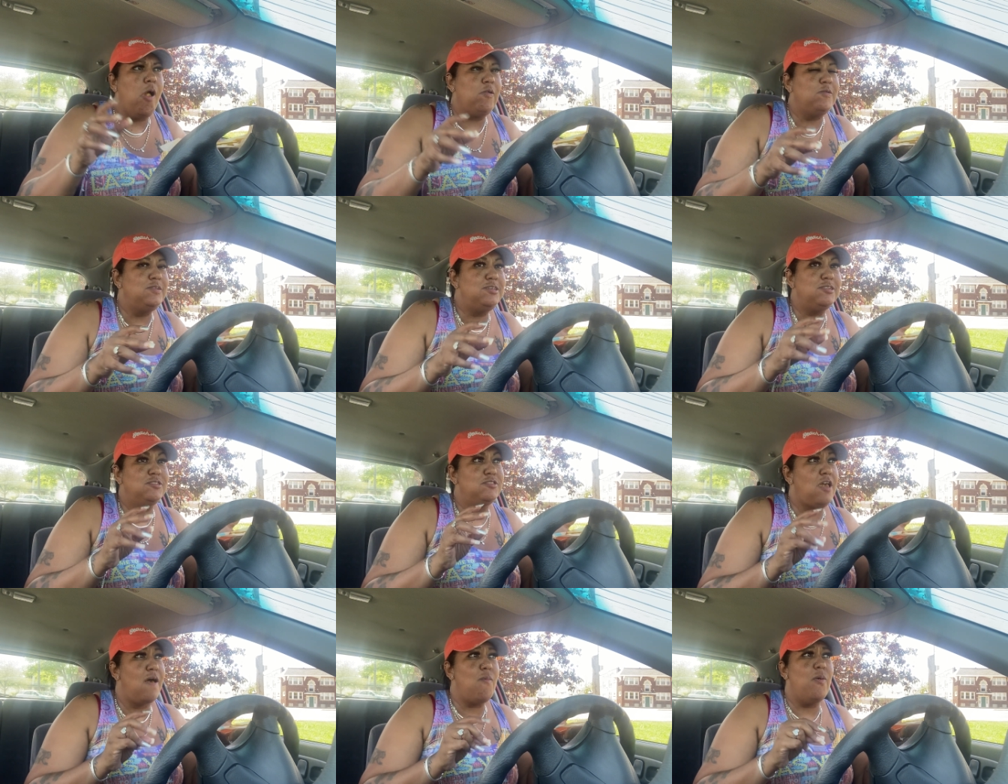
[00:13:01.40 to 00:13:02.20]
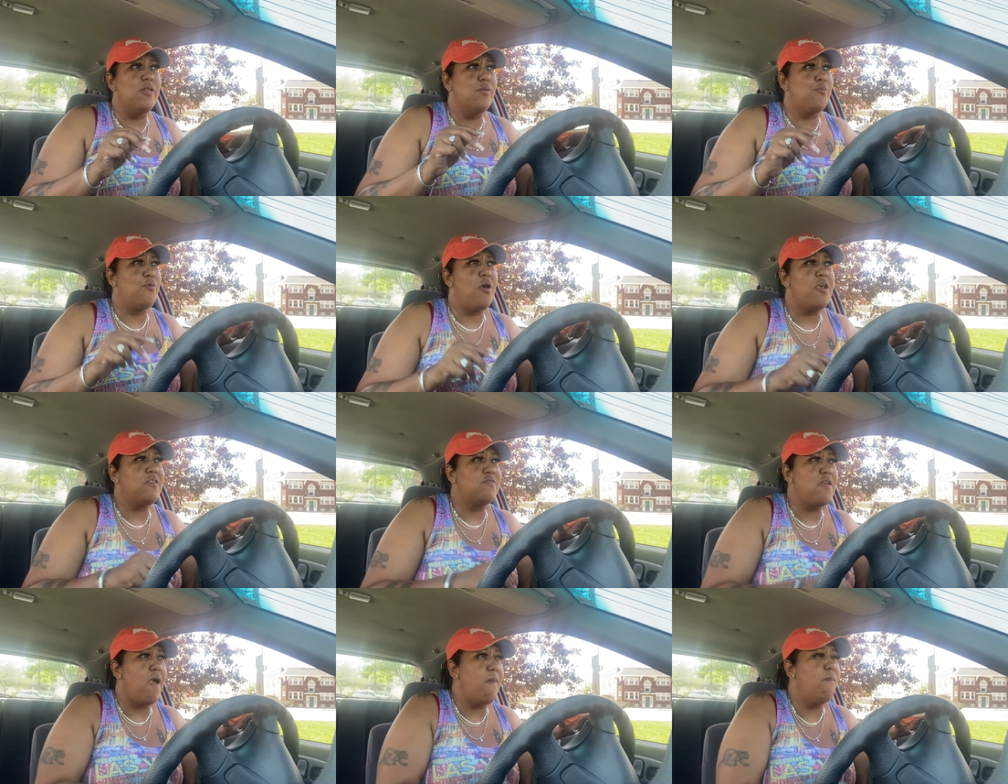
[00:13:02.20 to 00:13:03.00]
Well, because I'm going to
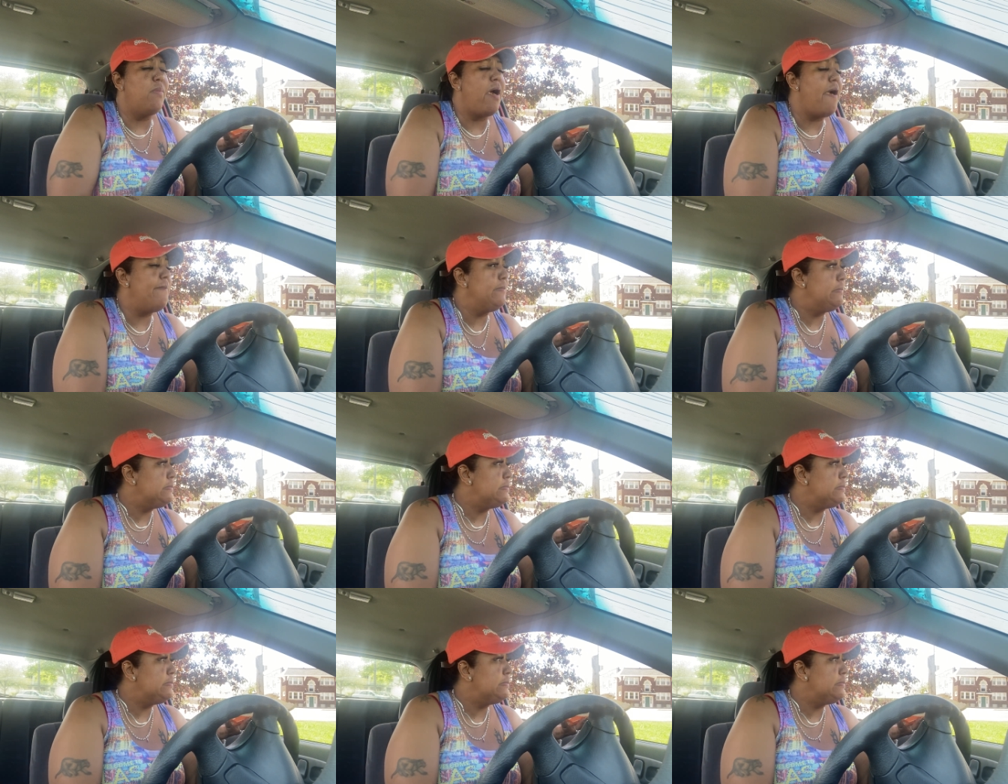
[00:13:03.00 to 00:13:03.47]
prank that butt